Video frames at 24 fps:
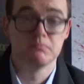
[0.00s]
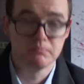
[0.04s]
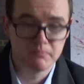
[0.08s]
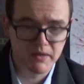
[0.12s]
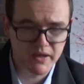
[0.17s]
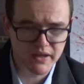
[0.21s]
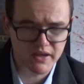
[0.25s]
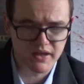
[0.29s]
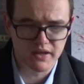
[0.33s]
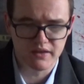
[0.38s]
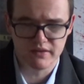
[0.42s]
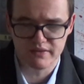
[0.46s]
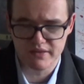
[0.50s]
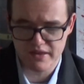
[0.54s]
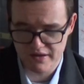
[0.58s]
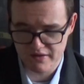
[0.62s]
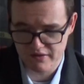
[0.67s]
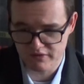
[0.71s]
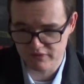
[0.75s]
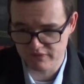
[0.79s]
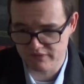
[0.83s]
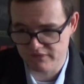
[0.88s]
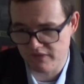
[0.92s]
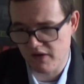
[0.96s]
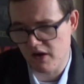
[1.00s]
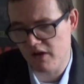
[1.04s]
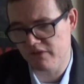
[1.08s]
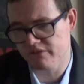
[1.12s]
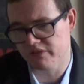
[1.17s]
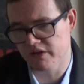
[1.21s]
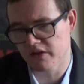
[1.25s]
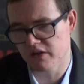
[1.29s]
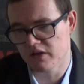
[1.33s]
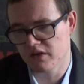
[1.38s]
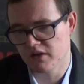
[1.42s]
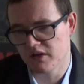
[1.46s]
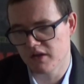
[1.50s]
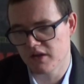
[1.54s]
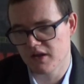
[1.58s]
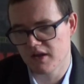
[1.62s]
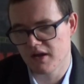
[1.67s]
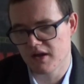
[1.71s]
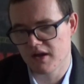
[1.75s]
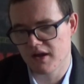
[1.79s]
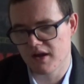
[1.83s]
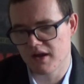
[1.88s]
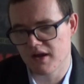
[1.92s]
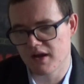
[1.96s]
Mickey, their father.
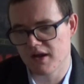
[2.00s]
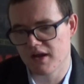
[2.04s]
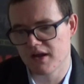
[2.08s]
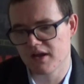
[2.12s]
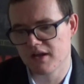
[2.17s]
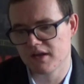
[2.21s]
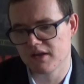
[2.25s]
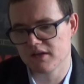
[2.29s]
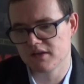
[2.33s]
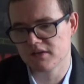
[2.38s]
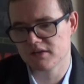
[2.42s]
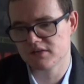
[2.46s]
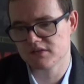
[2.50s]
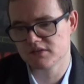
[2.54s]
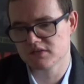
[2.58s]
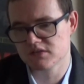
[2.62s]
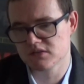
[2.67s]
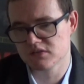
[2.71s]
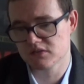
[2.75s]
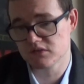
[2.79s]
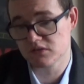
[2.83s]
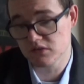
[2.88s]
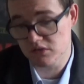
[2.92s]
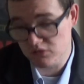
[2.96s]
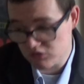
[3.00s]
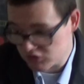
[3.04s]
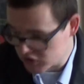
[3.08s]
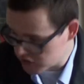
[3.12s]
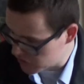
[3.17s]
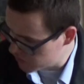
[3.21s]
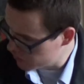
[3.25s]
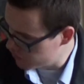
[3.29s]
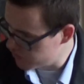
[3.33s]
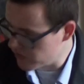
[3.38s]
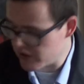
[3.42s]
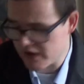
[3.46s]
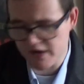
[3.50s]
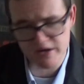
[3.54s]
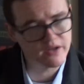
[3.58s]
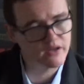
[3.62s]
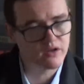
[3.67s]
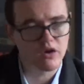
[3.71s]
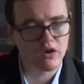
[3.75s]
And she really